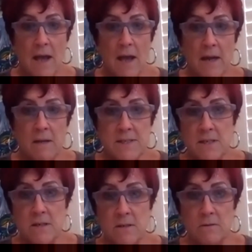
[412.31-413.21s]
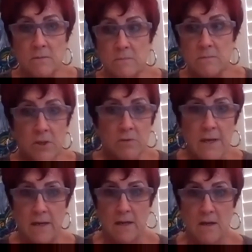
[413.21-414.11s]
and I'm still
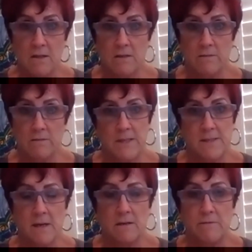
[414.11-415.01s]
urinating all over myself.